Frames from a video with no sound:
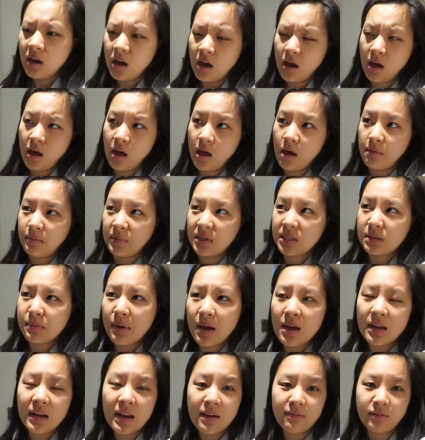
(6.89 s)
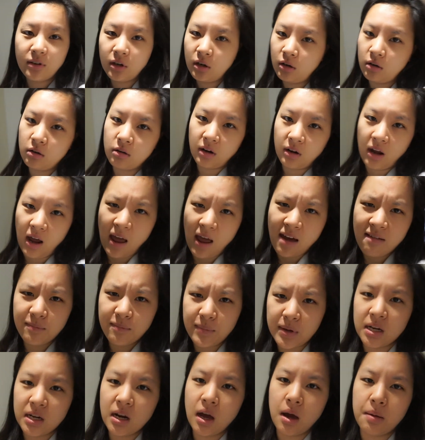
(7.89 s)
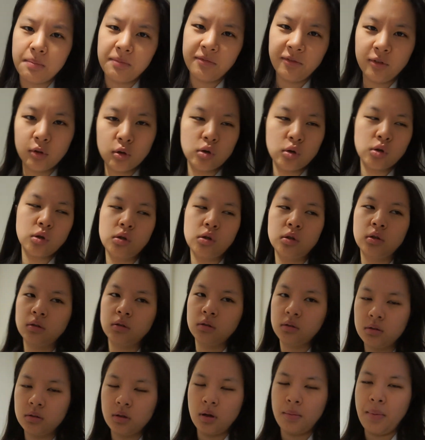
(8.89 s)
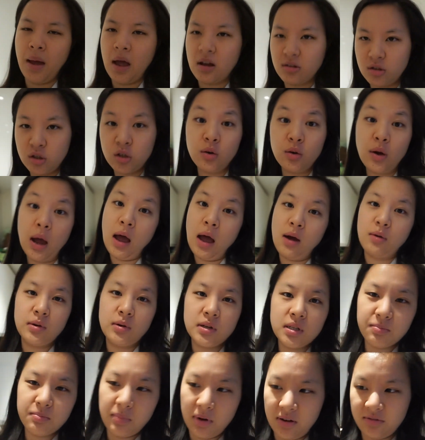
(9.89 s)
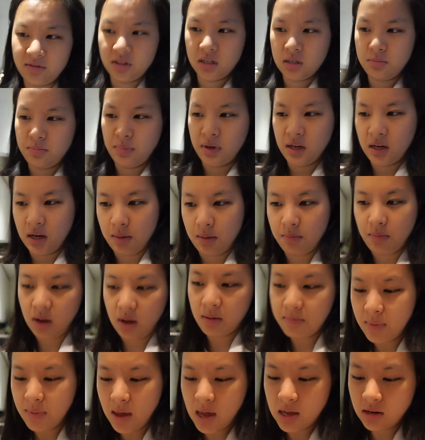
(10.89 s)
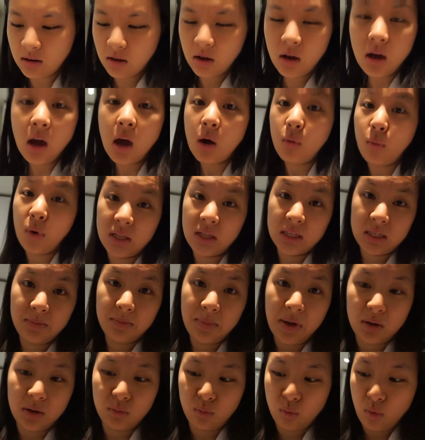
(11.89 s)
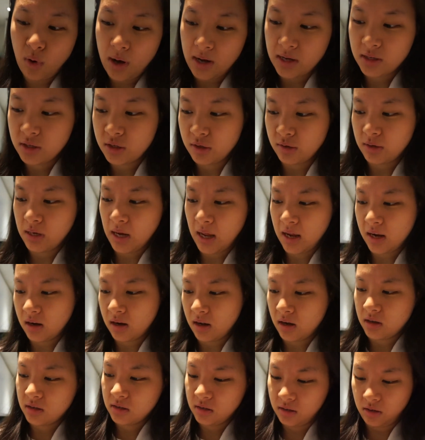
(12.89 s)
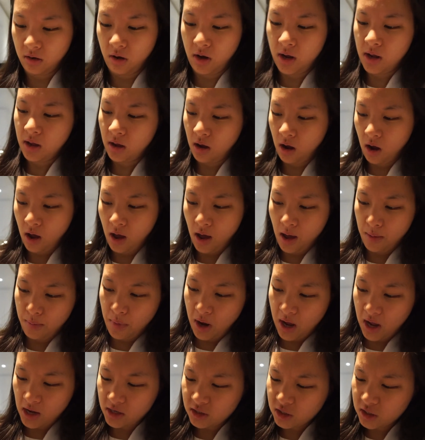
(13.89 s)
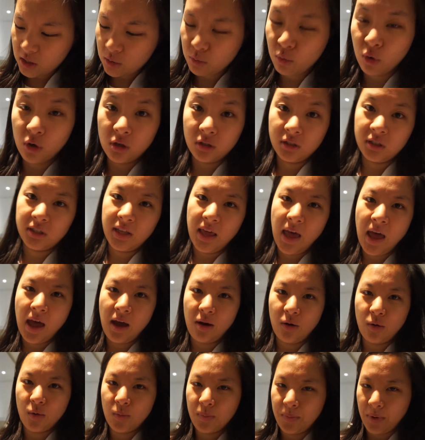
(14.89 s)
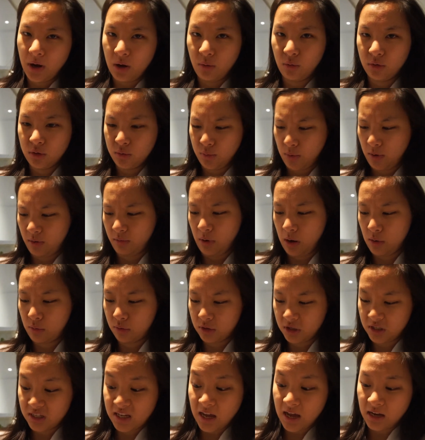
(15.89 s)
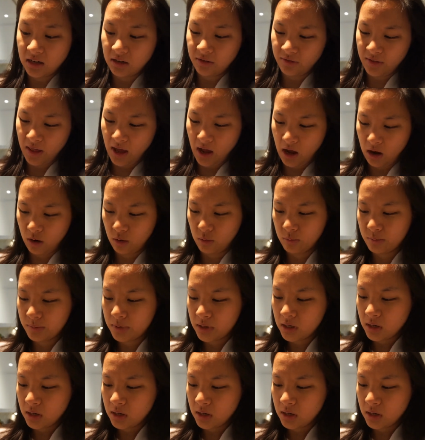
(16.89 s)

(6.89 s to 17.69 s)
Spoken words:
It's about 11 o'clock. I have been up for about 2 hours, but I've just been in my bed. Went to bed way too late last night. I actually watched The Help. I watched the end of The Help.